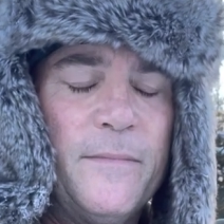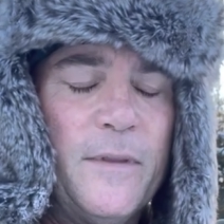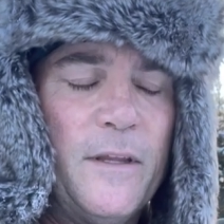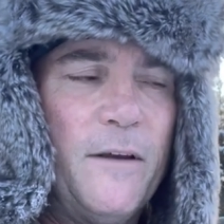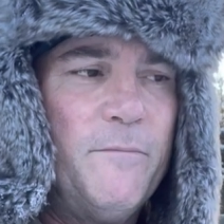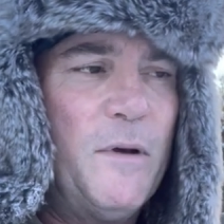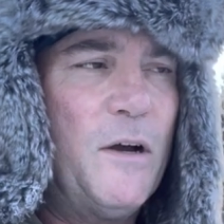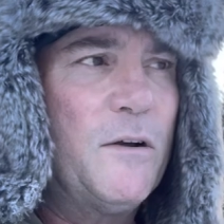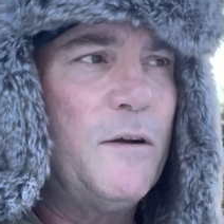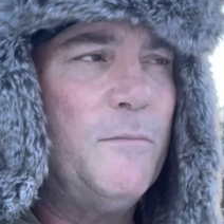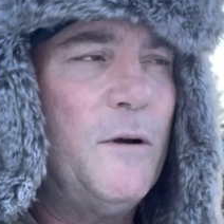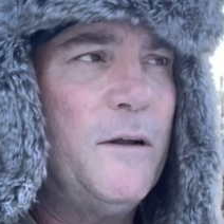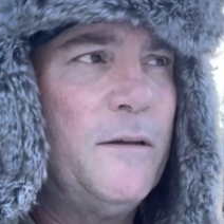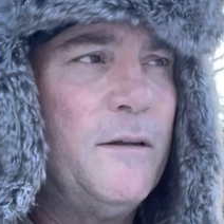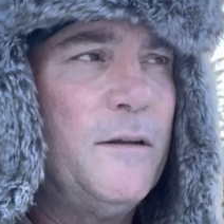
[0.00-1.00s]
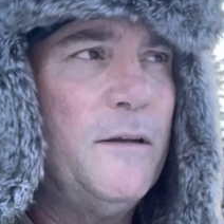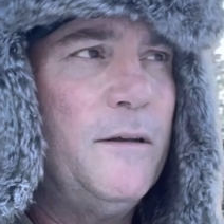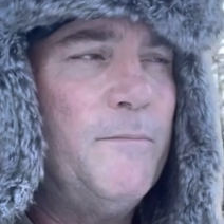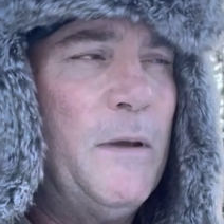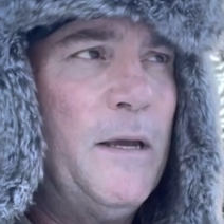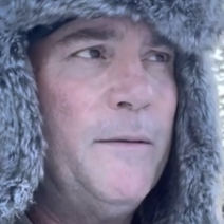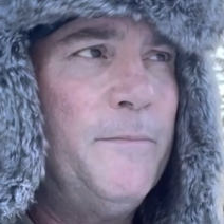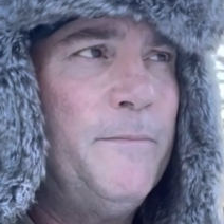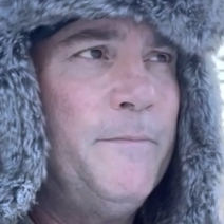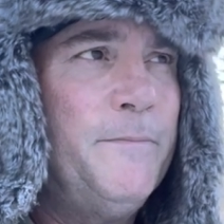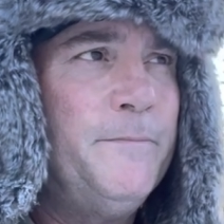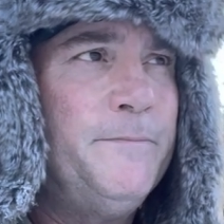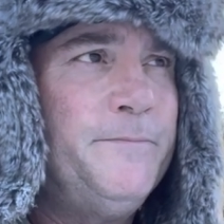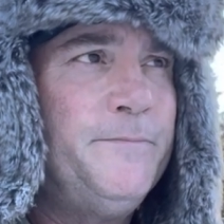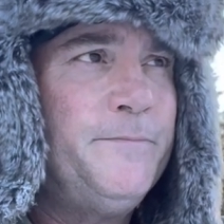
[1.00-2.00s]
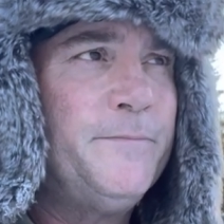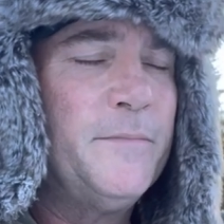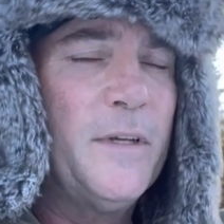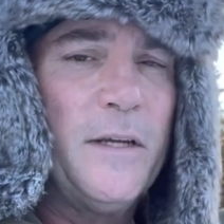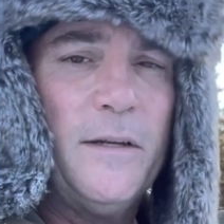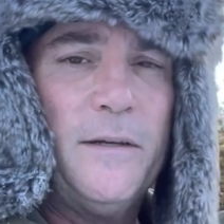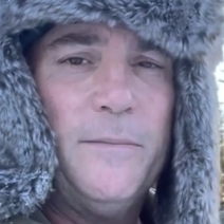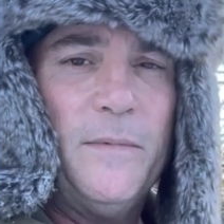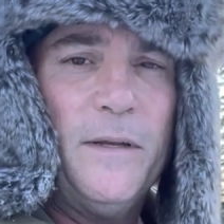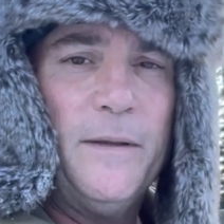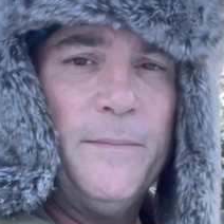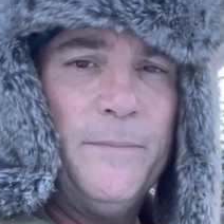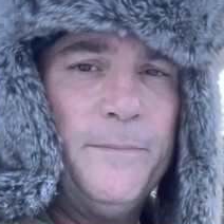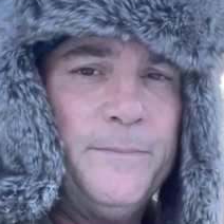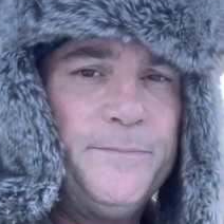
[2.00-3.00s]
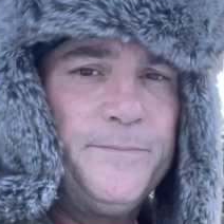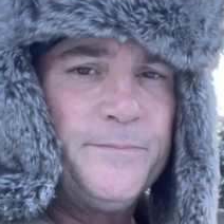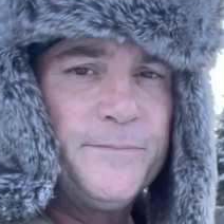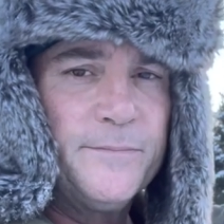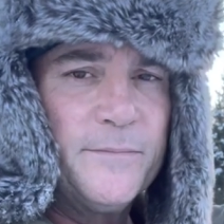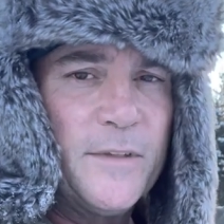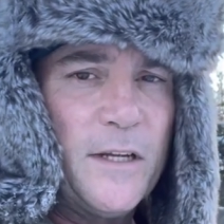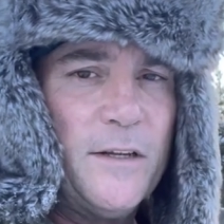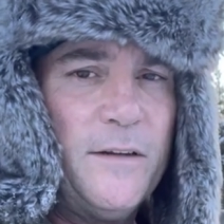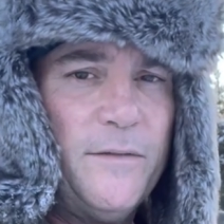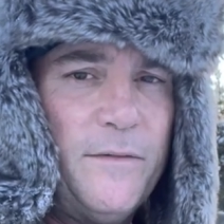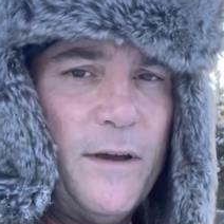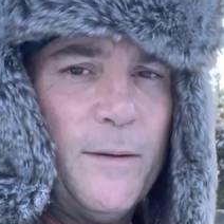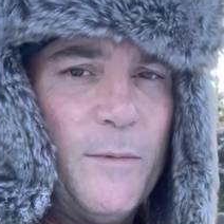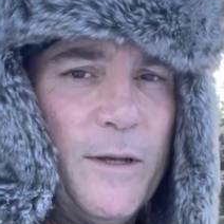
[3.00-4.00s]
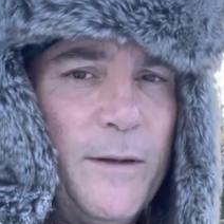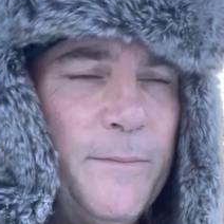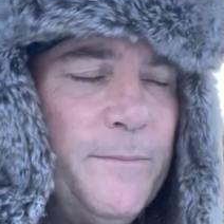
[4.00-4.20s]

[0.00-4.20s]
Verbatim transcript: Love my Uncle Bud, good man. Good to me, good to family.